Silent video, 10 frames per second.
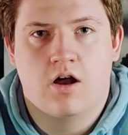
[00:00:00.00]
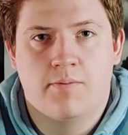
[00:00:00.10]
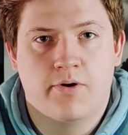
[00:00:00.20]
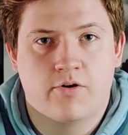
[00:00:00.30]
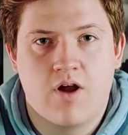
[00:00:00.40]

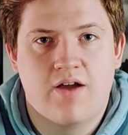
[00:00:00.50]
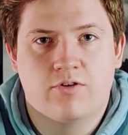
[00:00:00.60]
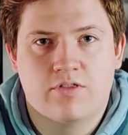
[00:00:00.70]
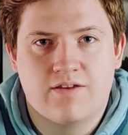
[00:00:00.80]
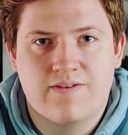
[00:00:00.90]
Upon
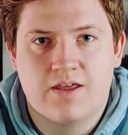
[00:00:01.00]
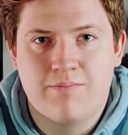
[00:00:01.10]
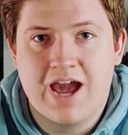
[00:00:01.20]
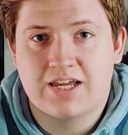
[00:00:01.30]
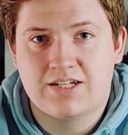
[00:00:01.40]
arrival, they found
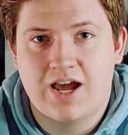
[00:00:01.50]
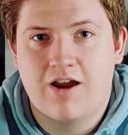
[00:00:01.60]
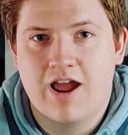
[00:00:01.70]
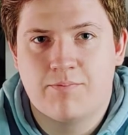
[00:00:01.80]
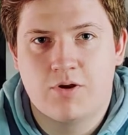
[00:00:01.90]

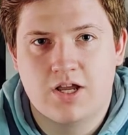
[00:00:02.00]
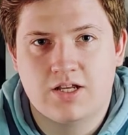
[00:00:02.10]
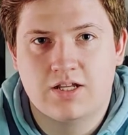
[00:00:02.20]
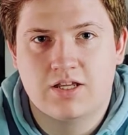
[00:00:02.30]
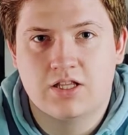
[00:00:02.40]
McIntyre
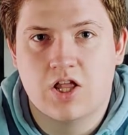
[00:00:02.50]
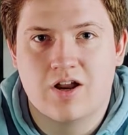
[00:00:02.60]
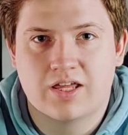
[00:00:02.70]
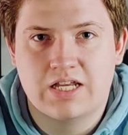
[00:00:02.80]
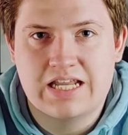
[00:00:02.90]
apprehended and
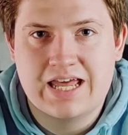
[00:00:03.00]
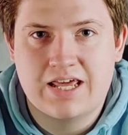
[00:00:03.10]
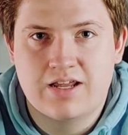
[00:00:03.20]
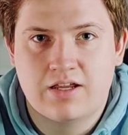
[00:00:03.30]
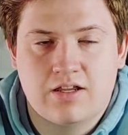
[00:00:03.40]
Lonigan
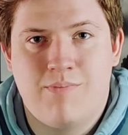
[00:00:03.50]
dead.